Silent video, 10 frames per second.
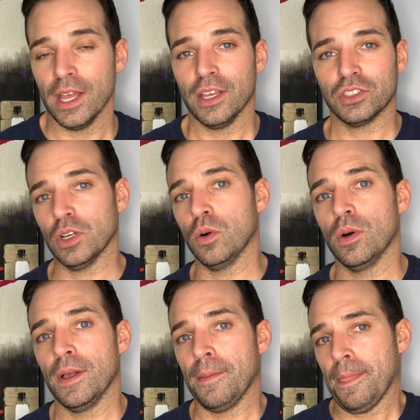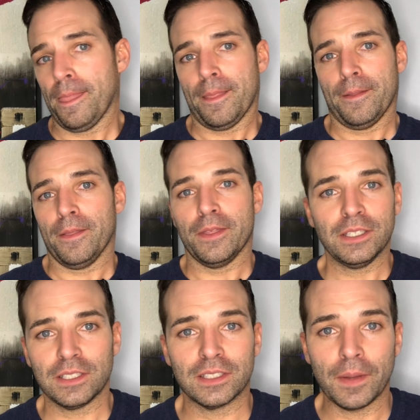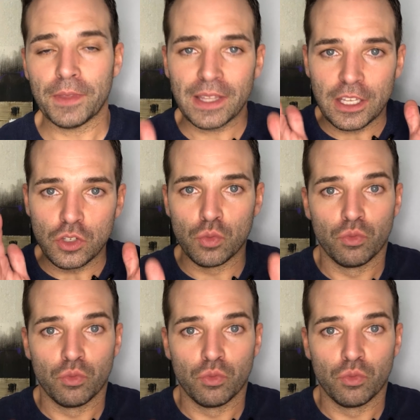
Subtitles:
So this is something that you